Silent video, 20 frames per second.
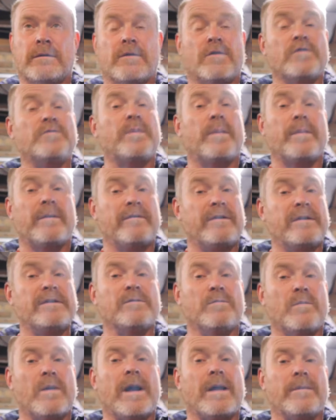There's probably a
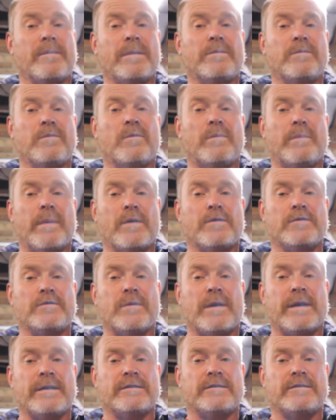reason why, and people will post
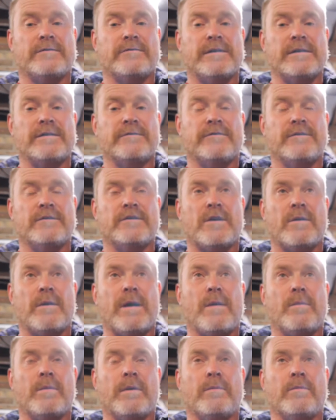why there's a reason for toe
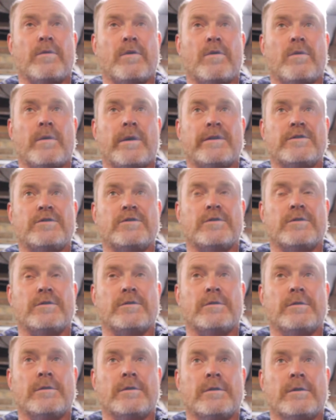out, but I'm not quite
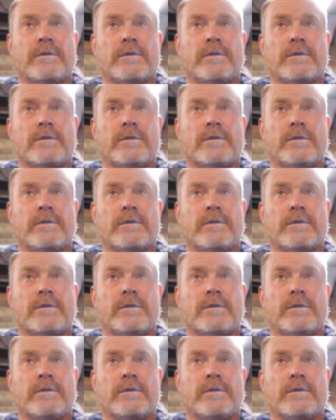sure